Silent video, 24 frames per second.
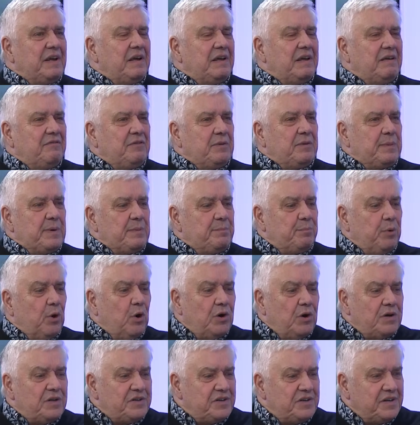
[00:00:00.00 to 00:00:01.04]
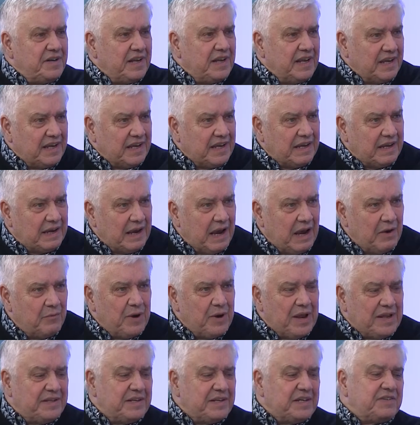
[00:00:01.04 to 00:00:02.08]
if they were born today, I
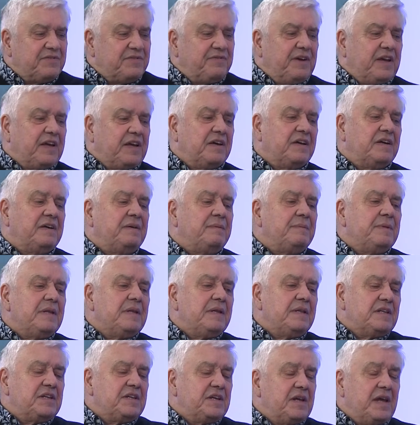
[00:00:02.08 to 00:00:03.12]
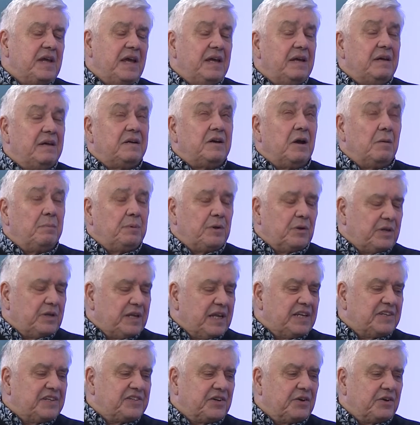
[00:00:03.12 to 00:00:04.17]
read this figure a couple of
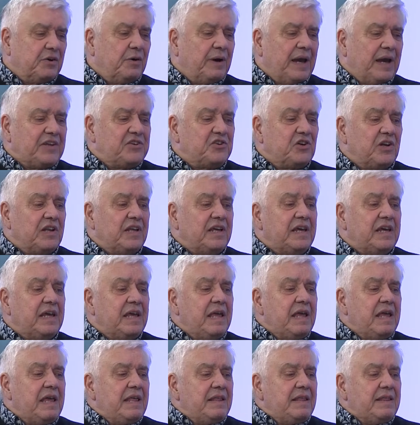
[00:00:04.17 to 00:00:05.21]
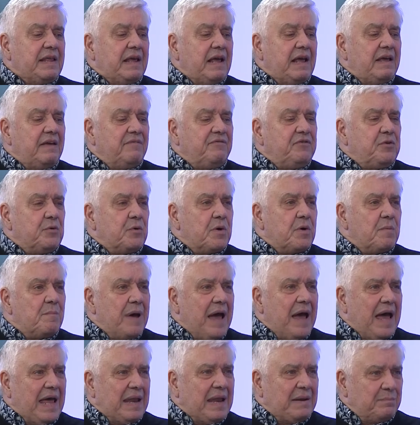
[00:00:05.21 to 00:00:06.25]
days ago, actually. If you're a
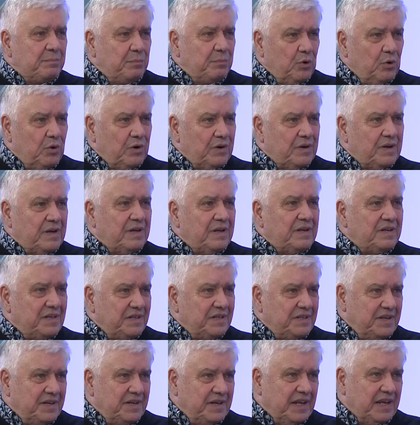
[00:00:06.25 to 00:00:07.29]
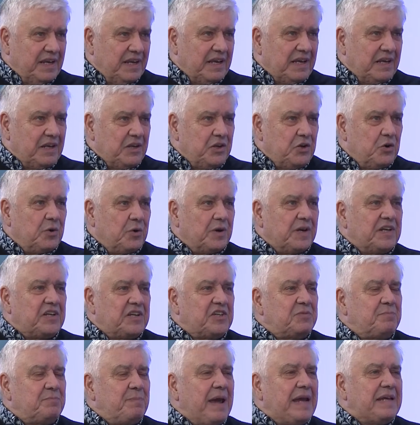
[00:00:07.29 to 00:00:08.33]
man born today, you can
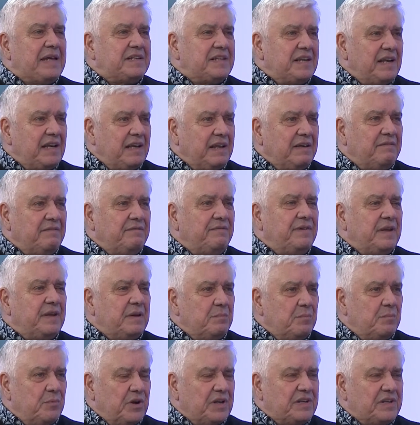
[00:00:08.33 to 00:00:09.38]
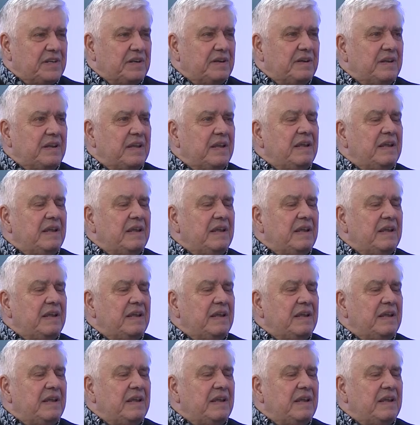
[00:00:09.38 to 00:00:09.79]
expect to live in Britain,